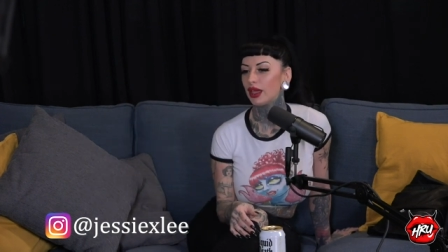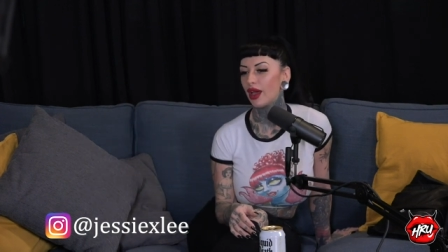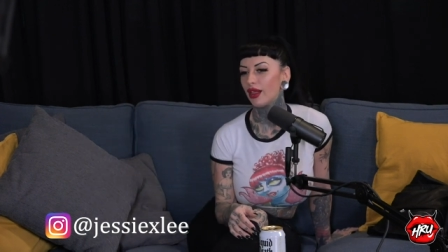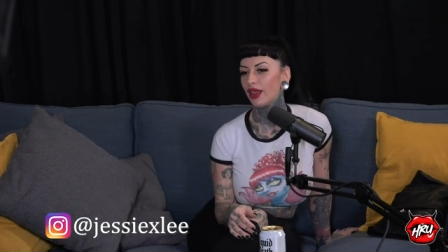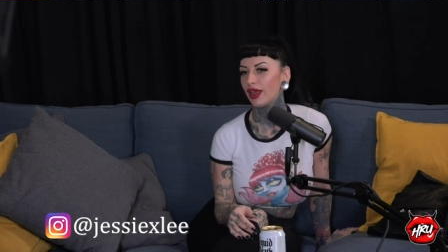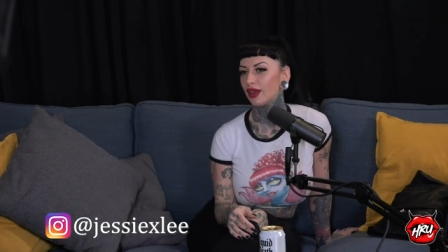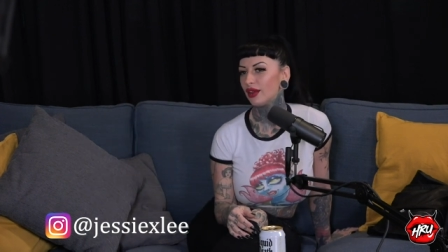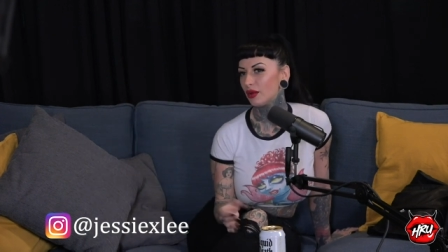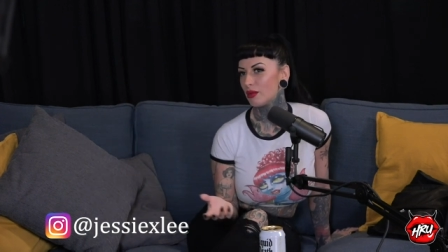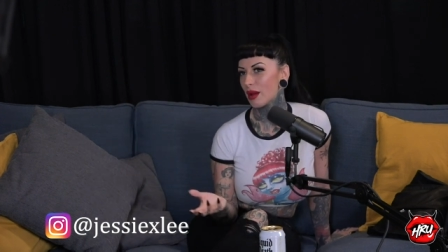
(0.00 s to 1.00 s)
But yeah, like
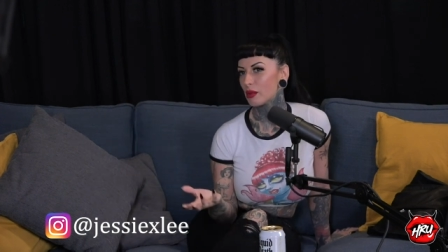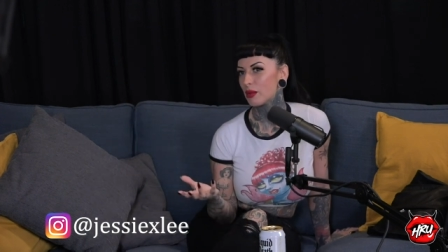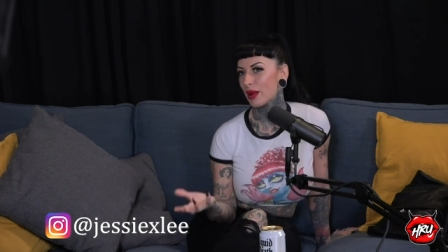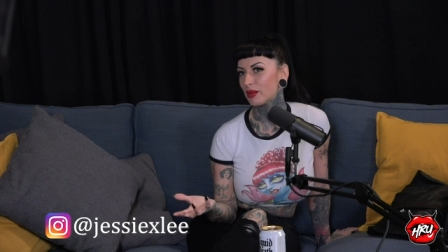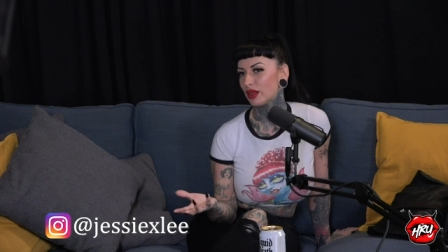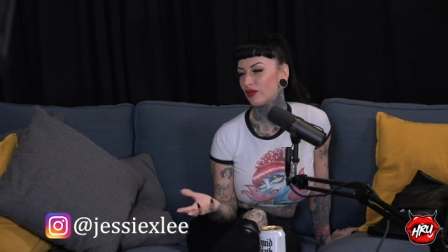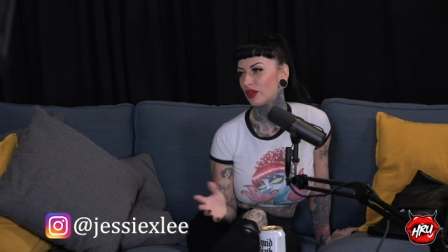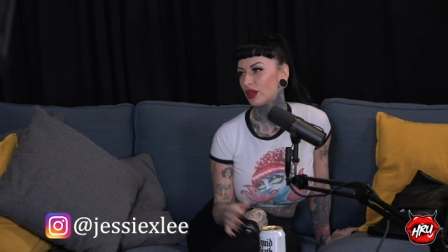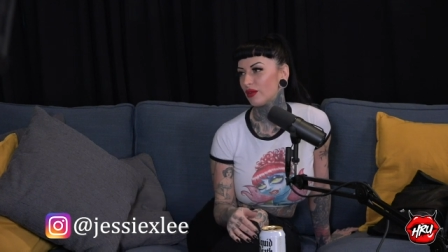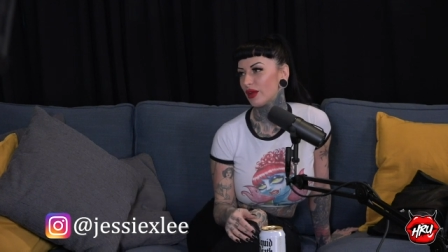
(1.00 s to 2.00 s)
remember, remember the
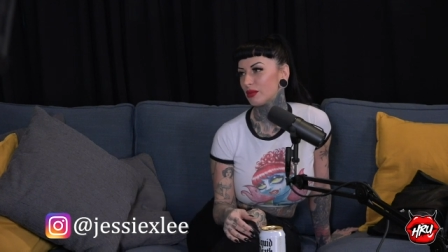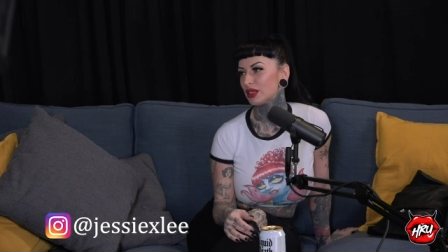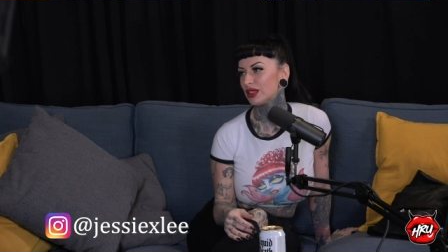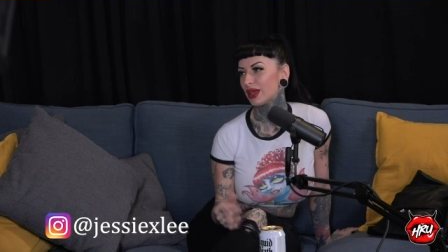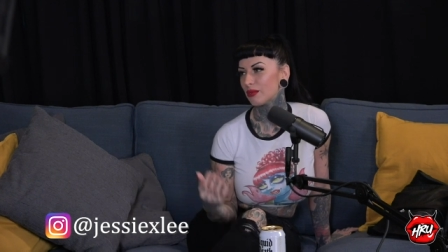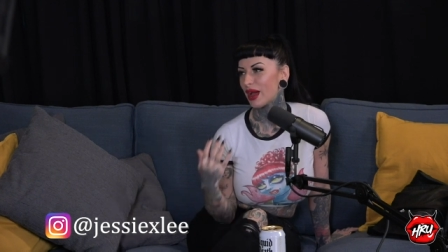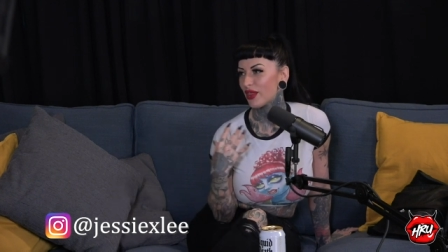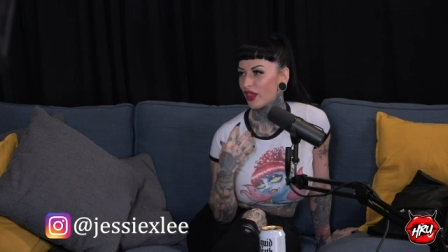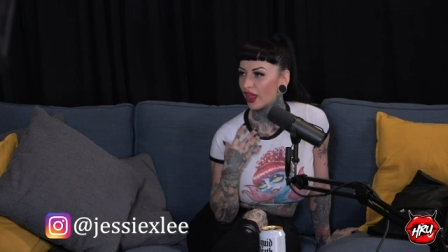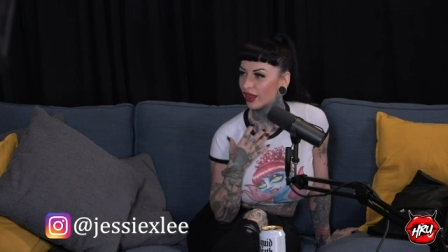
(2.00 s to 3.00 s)
fifth of November is like
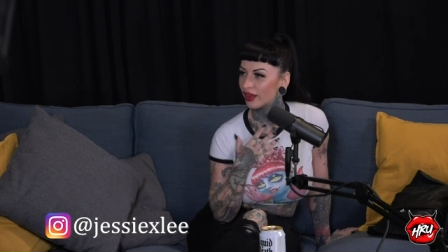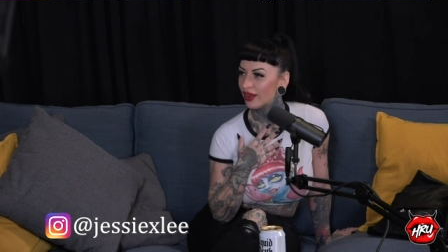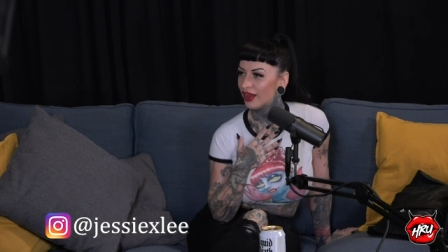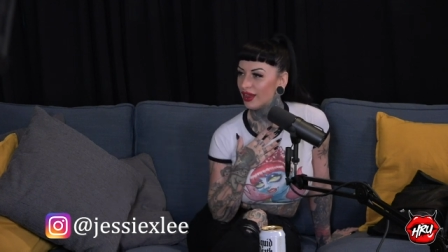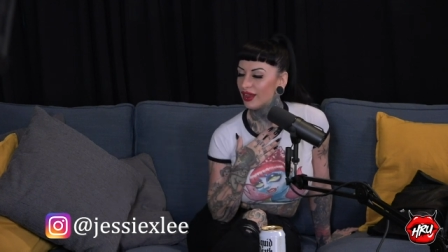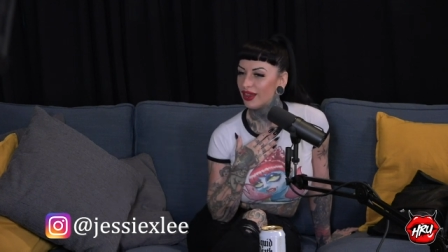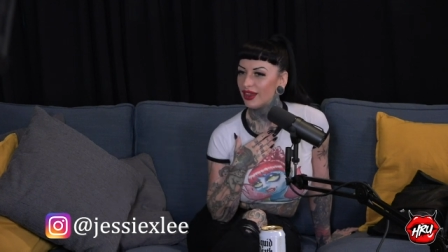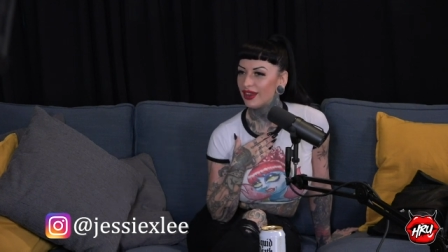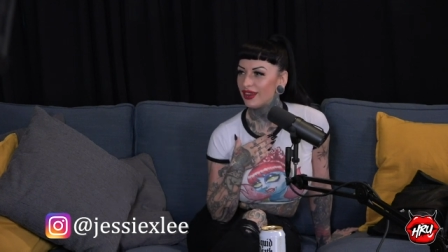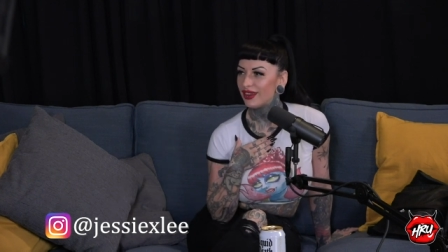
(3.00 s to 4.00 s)
my thing. Yeah, it's Guy
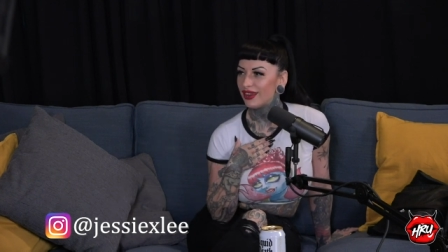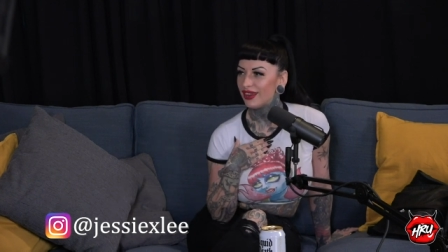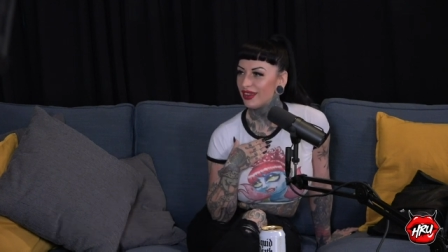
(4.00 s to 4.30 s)
Fawkes Day.